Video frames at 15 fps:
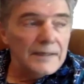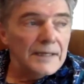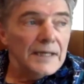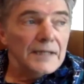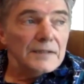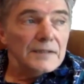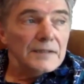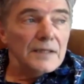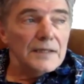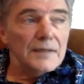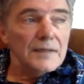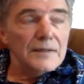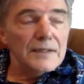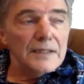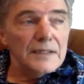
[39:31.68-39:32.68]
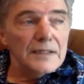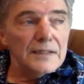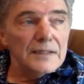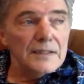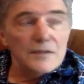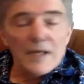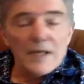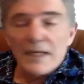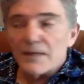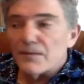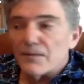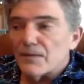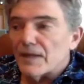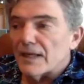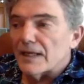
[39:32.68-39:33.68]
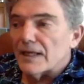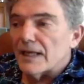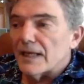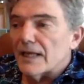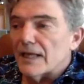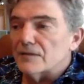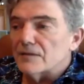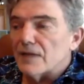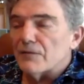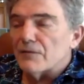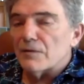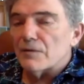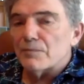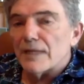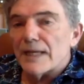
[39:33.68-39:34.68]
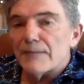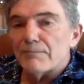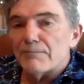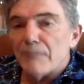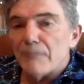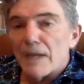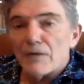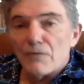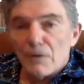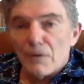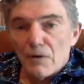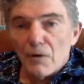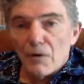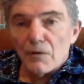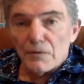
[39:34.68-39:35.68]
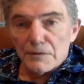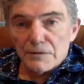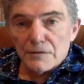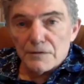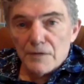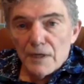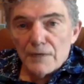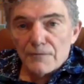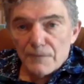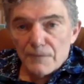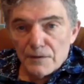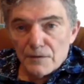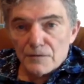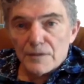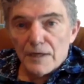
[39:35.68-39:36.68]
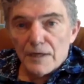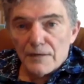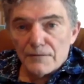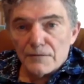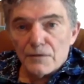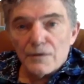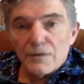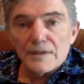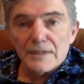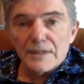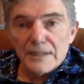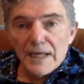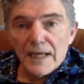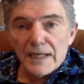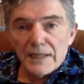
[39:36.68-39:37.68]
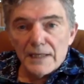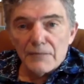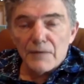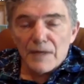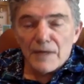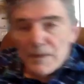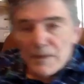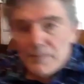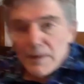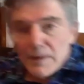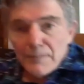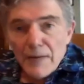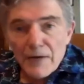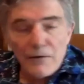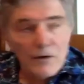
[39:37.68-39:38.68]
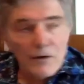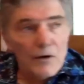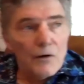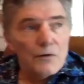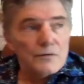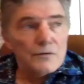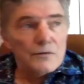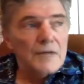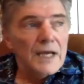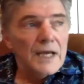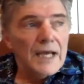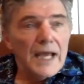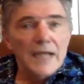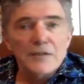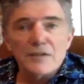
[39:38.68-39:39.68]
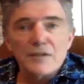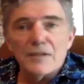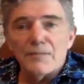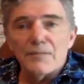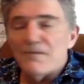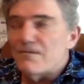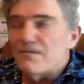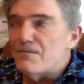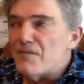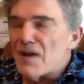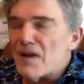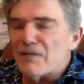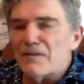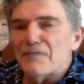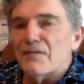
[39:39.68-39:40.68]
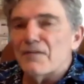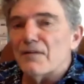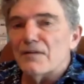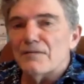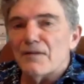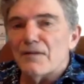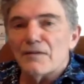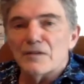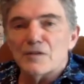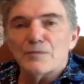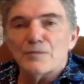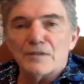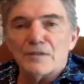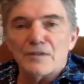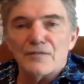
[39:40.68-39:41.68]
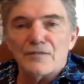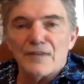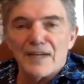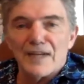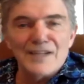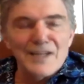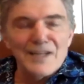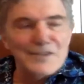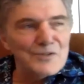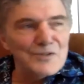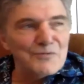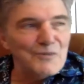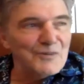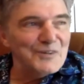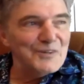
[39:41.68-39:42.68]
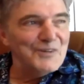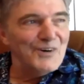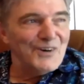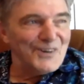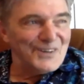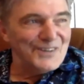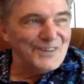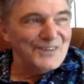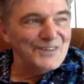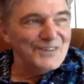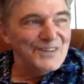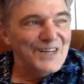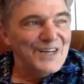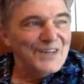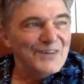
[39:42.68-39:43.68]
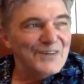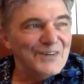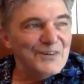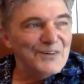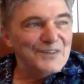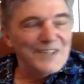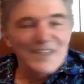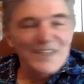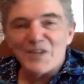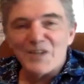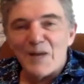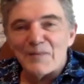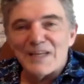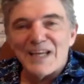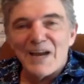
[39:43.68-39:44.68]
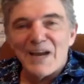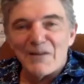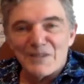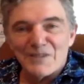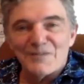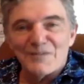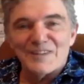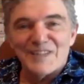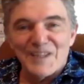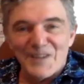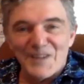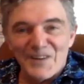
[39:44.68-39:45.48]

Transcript: The second thing is I would plan micro goals for yourself during the day. And what I mean by micro goals is to be very, very, very specific. I just wrote an article called Chopping Carrots for Dinner.